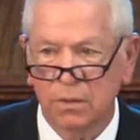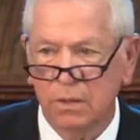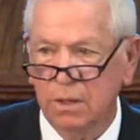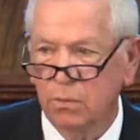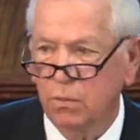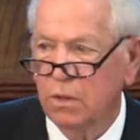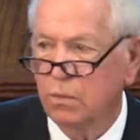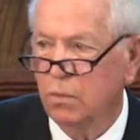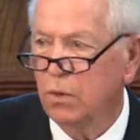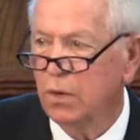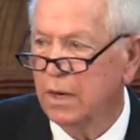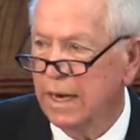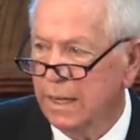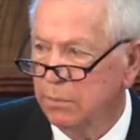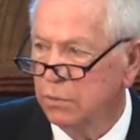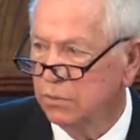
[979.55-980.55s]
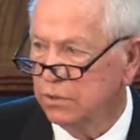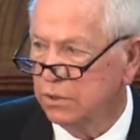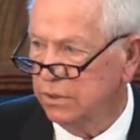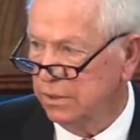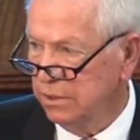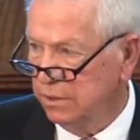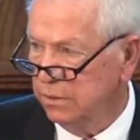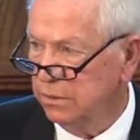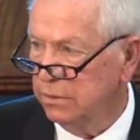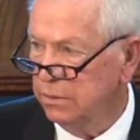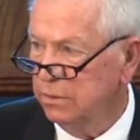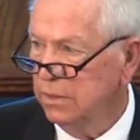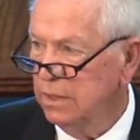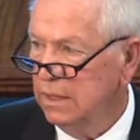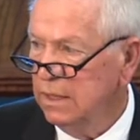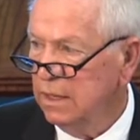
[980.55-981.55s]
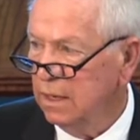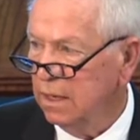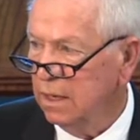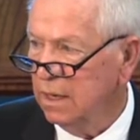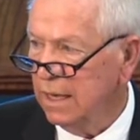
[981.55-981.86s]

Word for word: what we're able to do uh,